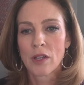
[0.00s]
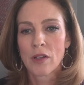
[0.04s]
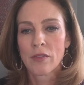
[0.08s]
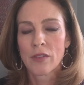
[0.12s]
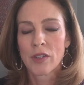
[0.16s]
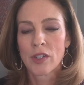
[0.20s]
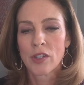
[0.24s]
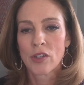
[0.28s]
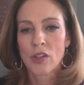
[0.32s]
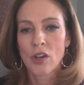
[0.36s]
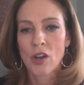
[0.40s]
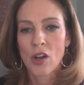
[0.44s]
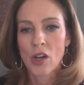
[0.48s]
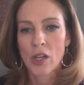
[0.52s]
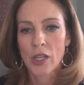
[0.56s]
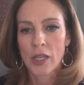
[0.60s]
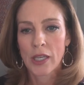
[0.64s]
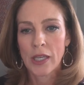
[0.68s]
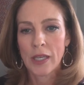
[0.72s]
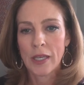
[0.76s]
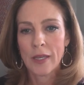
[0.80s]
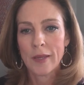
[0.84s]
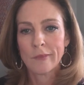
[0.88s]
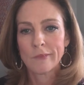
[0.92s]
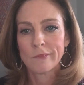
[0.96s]
of a
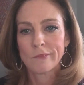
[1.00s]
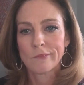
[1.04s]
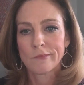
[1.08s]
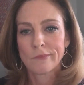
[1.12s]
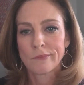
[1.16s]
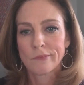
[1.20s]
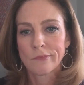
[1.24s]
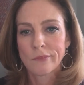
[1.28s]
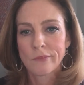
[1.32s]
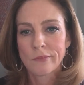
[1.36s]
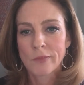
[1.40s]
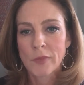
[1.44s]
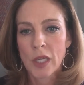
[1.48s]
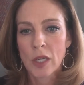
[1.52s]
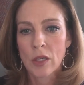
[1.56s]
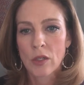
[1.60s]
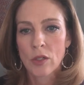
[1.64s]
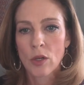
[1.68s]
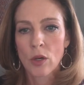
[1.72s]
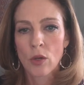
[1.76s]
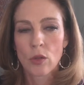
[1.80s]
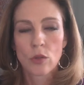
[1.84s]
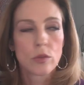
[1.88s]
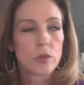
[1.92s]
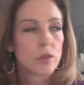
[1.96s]
donkey, a
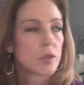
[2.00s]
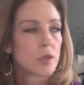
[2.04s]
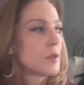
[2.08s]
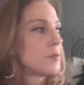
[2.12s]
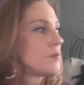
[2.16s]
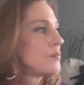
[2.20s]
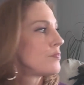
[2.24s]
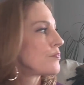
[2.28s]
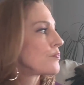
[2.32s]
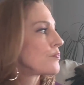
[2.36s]
colt.